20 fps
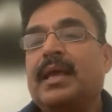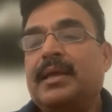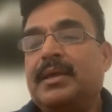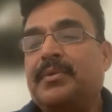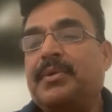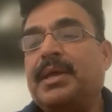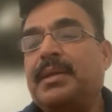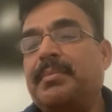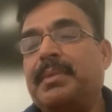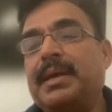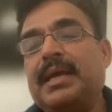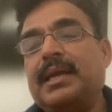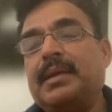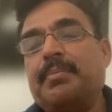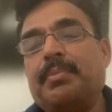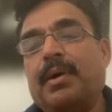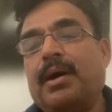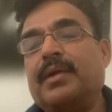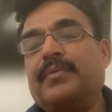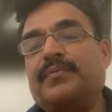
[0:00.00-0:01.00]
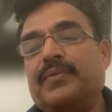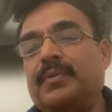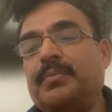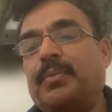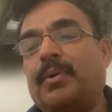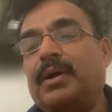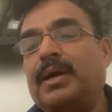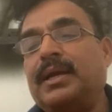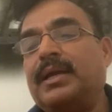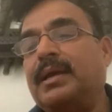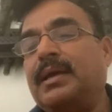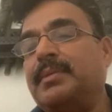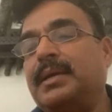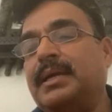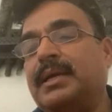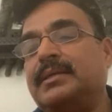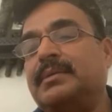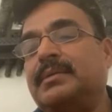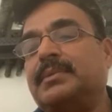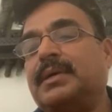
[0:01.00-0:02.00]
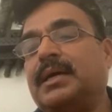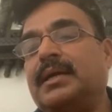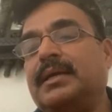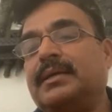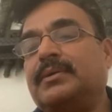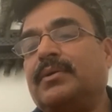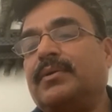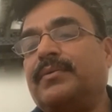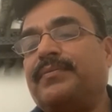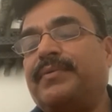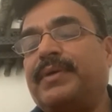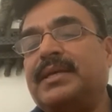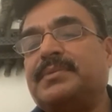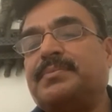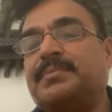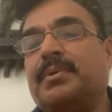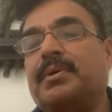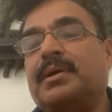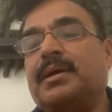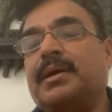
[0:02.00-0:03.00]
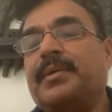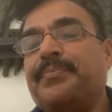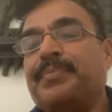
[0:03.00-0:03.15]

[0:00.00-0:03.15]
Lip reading: you can make it a powerful body and let them connect on Facebook.